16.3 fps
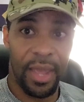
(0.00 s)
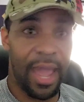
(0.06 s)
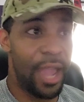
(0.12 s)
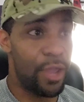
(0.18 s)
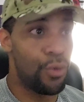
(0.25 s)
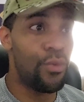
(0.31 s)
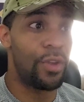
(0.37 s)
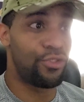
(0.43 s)

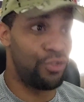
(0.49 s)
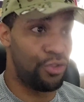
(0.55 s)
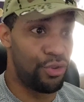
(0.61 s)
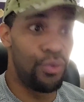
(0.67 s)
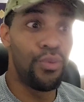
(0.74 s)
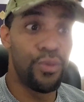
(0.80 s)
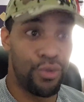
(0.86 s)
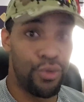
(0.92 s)
And you get
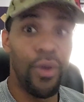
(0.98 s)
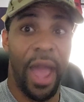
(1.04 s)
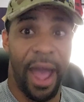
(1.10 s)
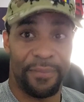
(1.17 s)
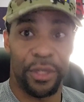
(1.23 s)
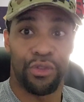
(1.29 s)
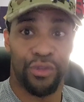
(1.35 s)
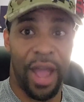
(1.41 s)
you you
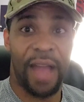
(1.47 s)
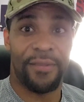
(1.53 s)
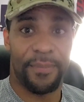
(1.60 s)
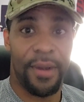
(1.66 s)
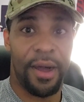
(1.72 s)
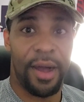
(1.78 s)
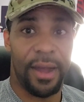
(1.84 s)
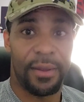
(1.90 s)
have the
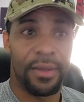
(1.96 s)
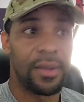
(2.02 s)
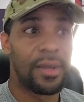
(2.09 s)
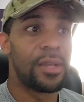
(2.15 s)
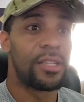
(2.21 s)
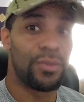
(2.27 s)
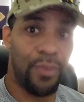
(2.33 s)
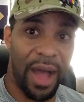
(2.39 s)
driver mod.
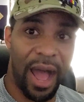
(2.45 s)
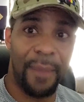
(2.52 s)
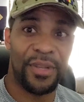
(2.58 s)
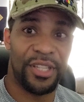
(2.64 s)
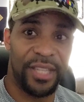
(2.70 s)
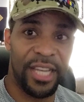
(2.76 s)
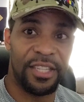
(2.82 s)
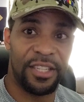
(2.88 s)
That's why
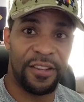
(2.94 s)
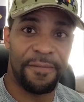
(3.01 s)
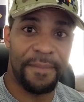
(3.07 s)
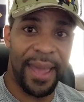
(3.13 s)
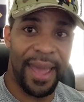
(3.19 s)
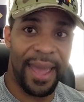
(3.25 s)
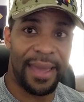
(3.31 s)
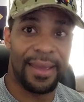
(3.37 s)
I'm a stick
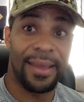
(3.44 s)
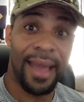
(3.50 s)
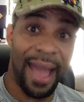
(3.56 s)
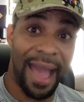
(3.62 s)
shift man.